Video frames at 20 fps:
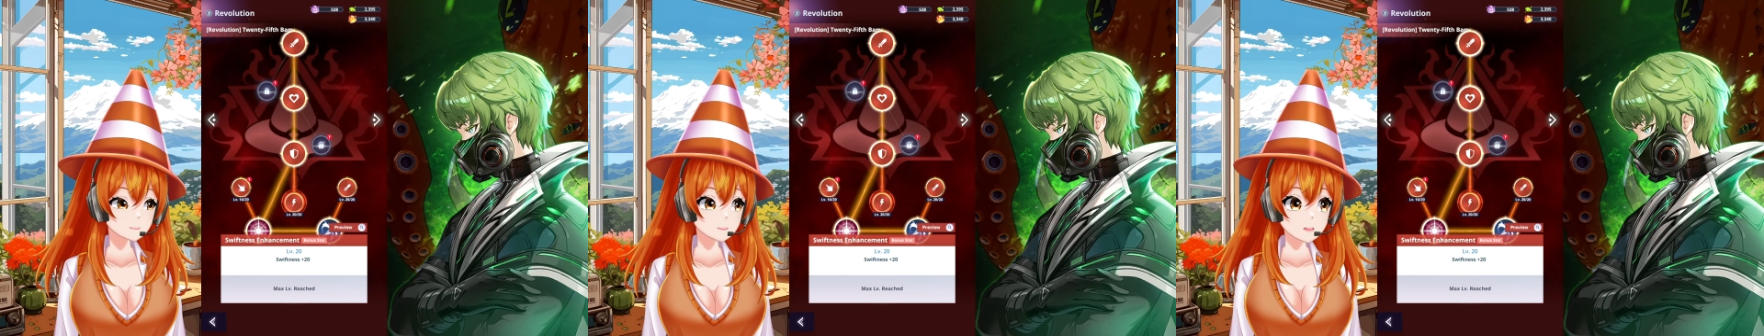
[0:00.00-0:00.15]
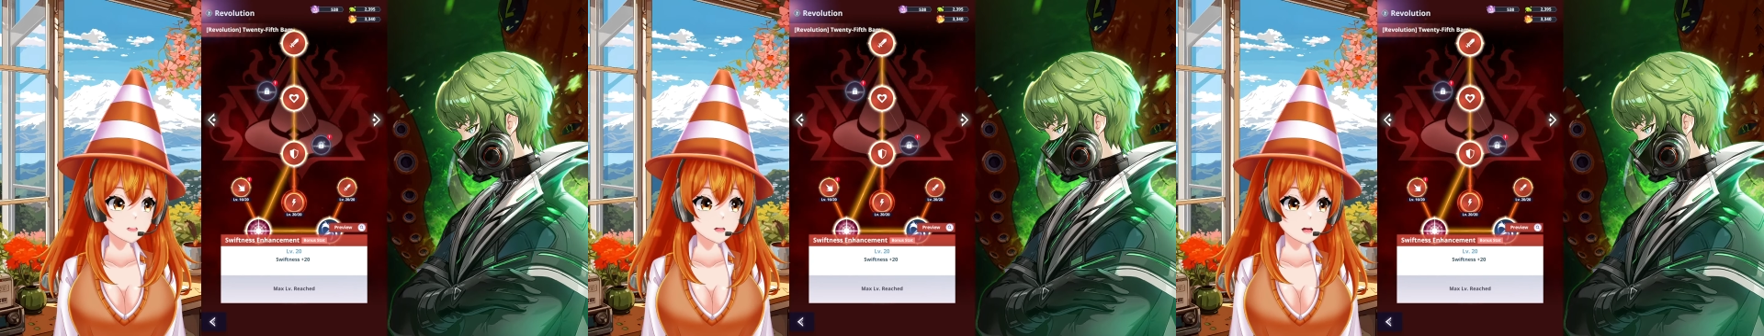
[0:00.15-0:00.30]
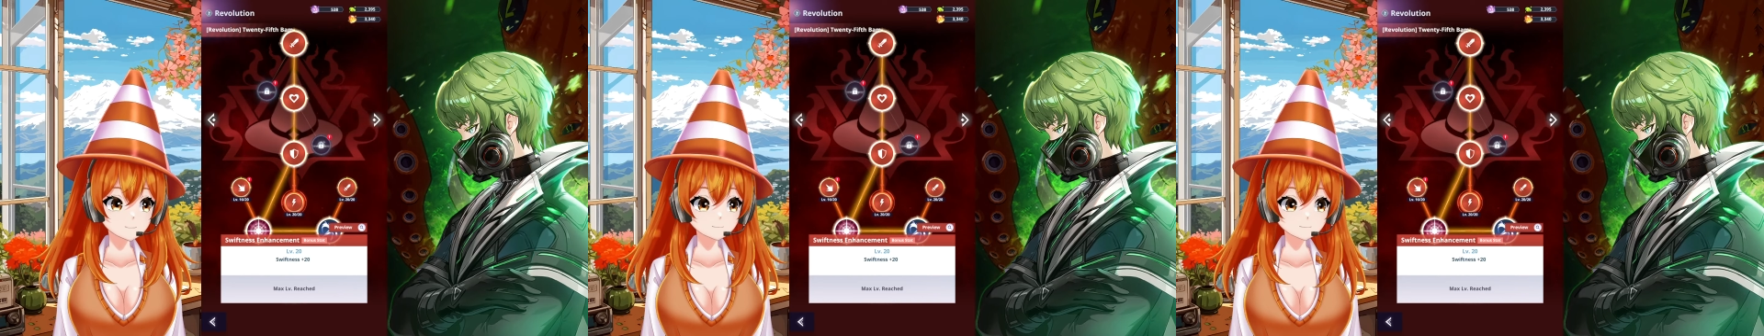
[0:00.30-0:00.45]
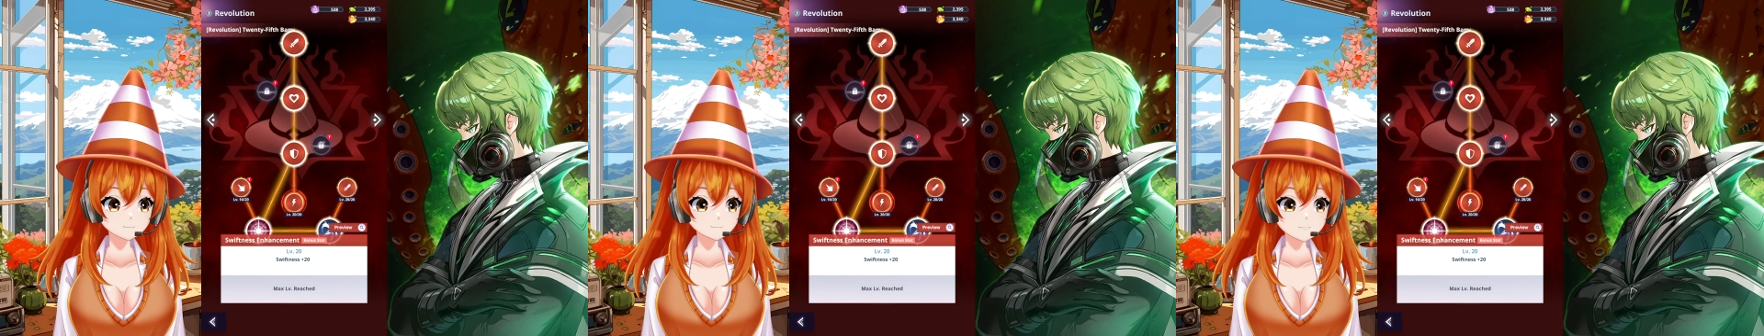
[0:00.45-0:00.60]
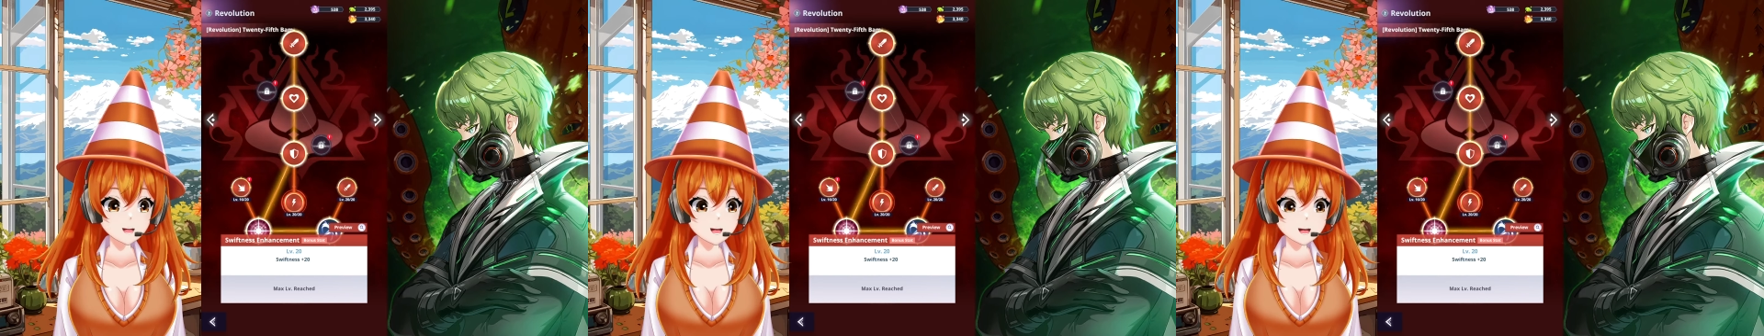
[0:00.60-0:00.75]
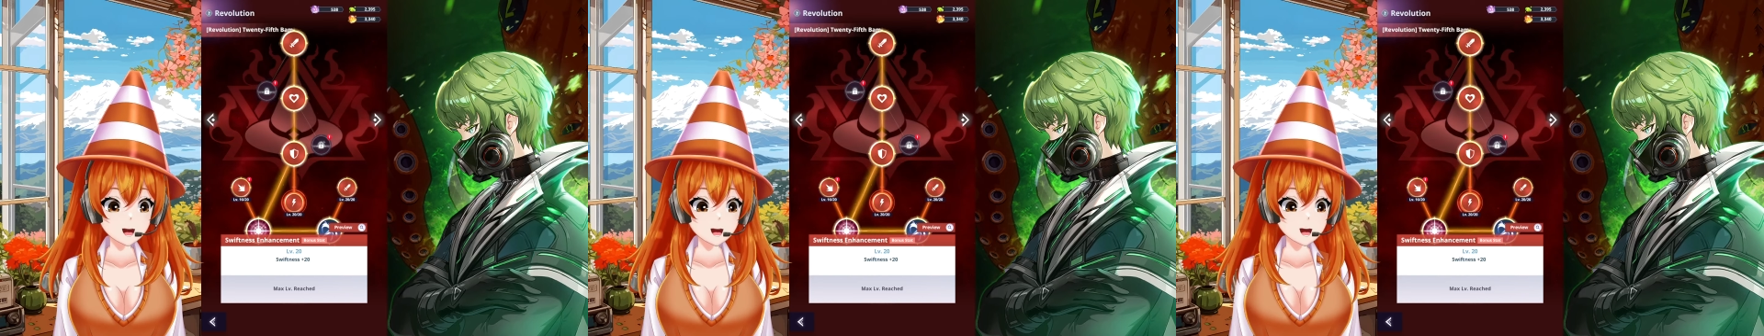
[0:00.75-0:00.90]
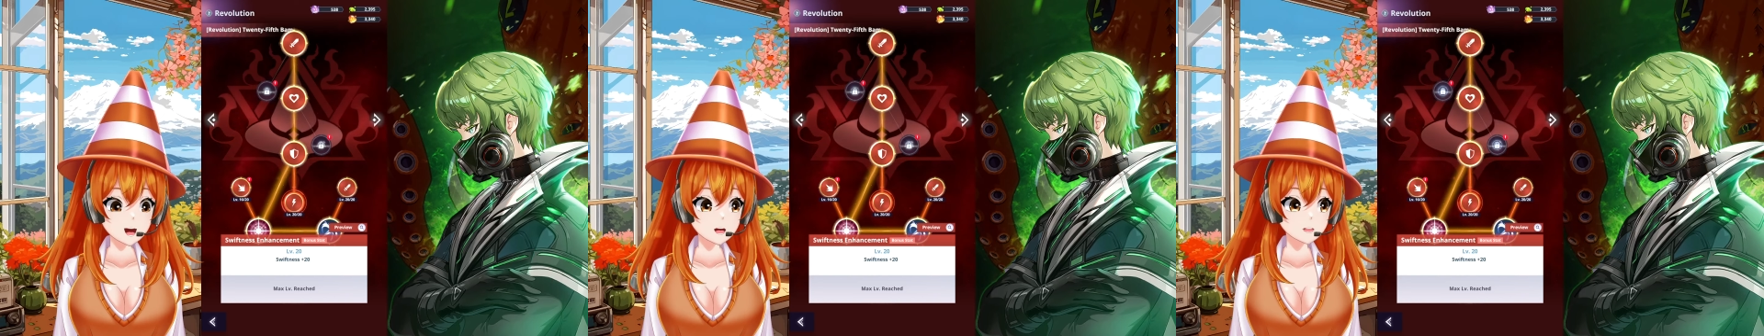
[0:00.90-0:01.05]
and I can
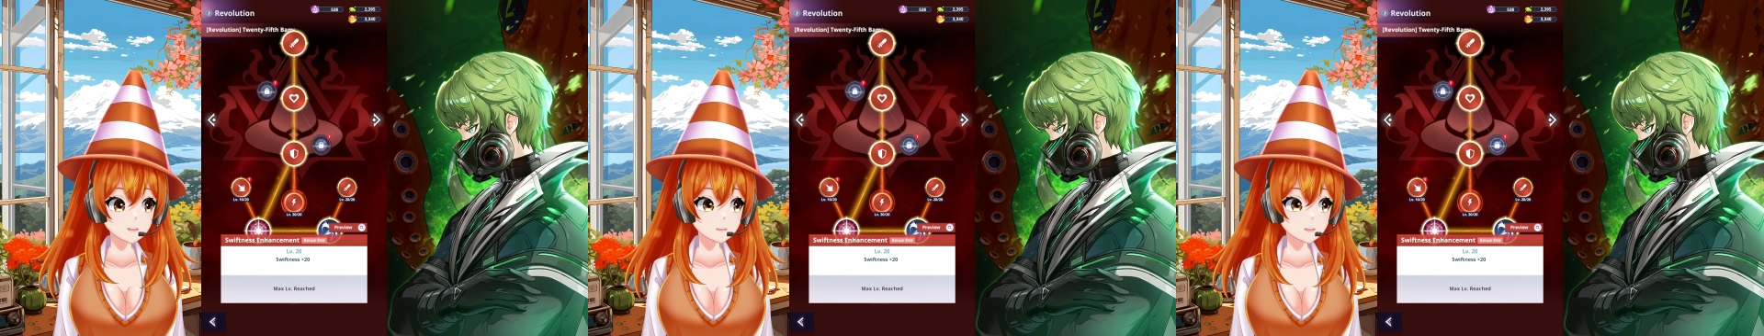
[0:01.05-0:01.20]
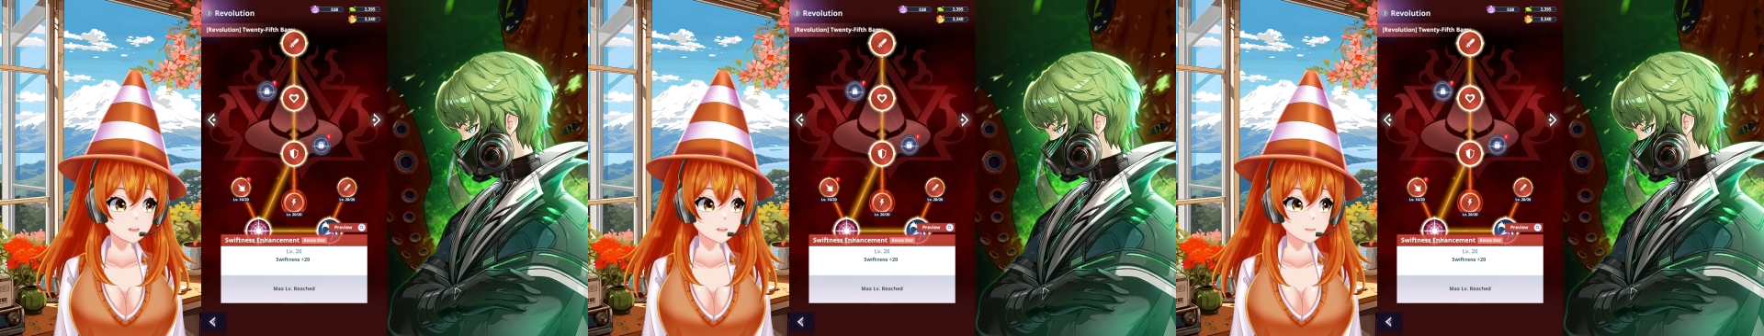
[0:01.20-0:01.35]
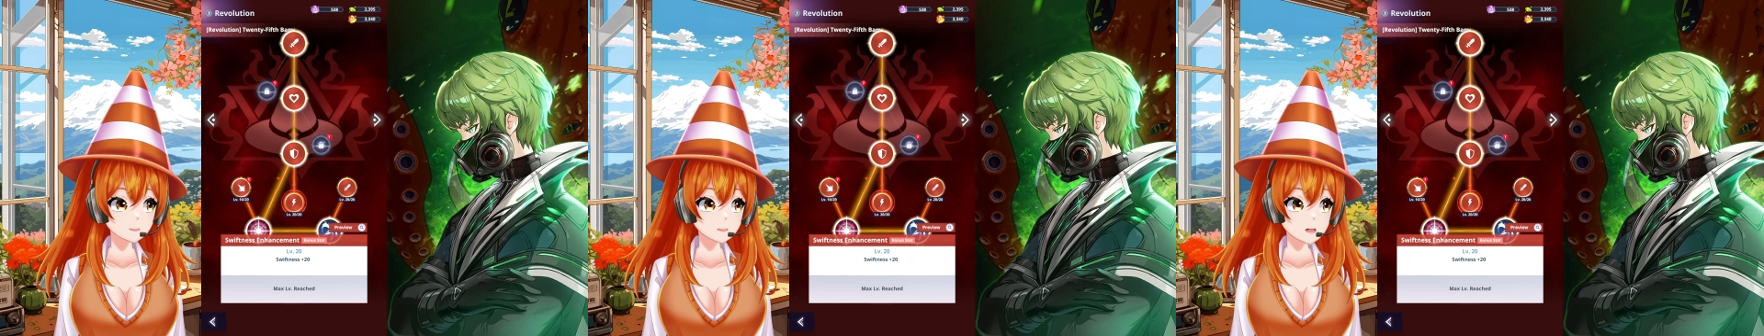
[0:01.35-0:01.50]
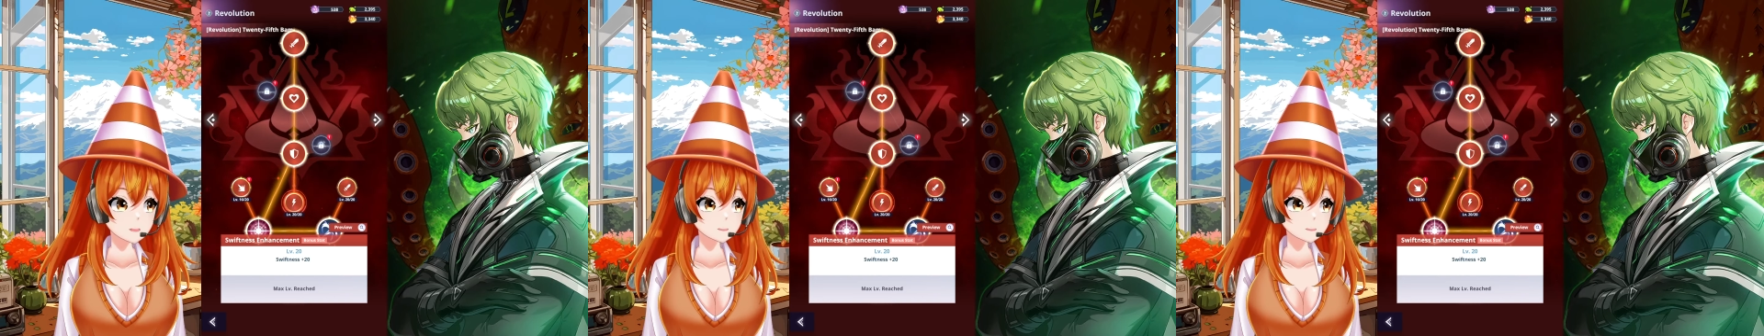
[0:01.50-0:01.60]
kill Ghost